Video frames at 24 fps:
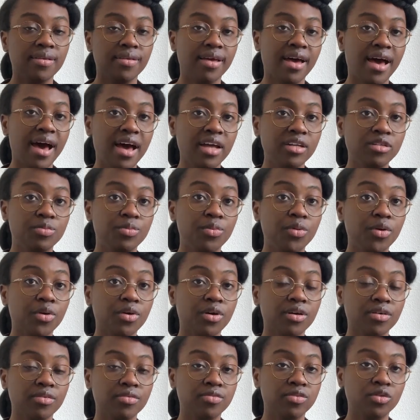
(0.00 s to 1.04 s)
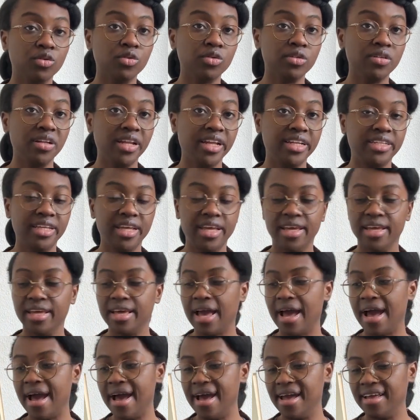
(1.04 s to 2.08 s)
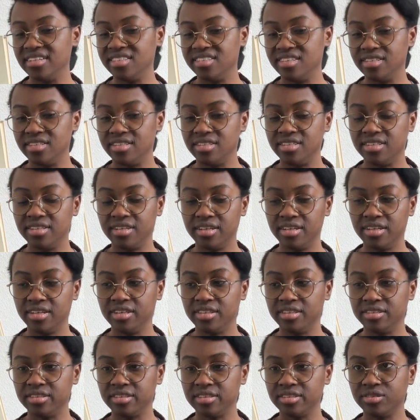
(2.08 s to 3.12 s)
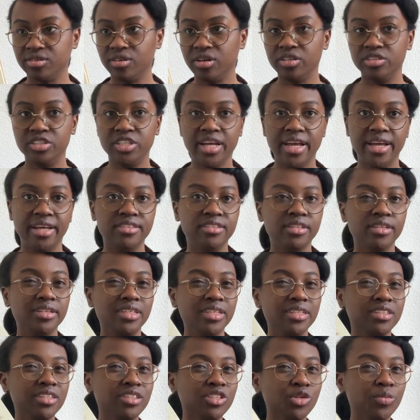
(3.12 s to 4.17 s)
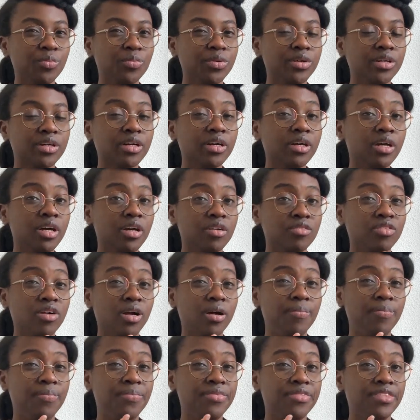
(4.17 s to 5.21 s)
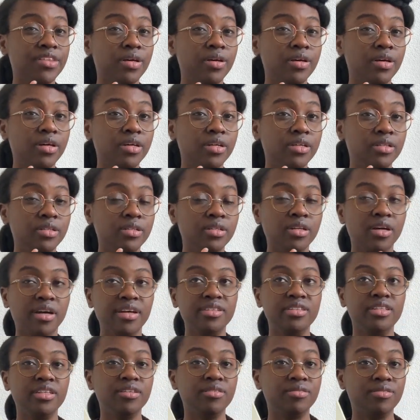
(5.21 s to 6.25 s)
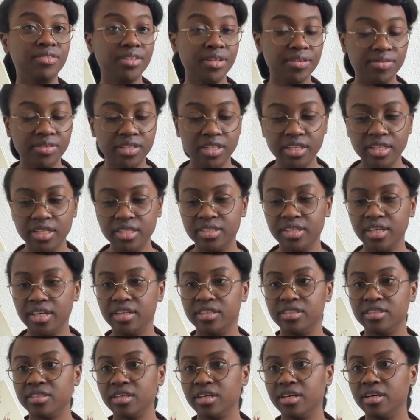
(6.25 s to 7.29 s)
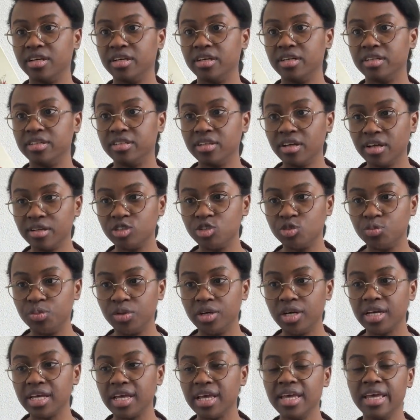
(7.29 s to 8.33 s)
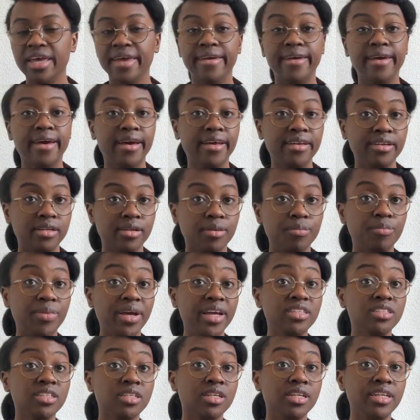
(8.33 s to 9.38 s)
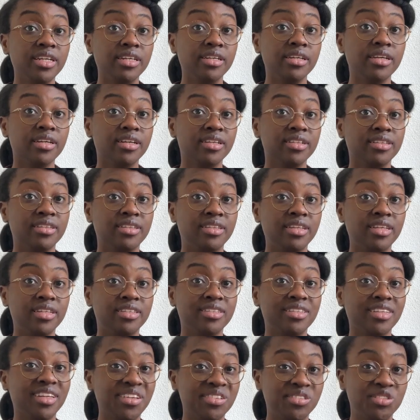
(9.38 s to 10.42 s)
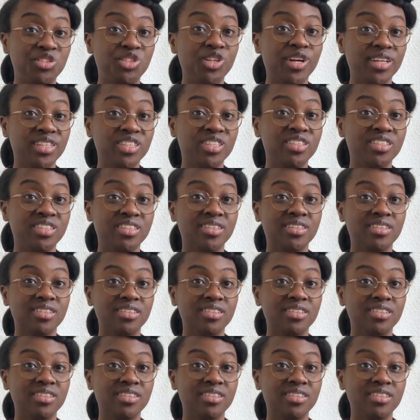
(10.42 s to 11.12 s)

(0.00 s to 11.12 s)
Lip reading: handbook for knitting and crochet. So this is a book from the 1950s. It's a Dutch book, and basically this is just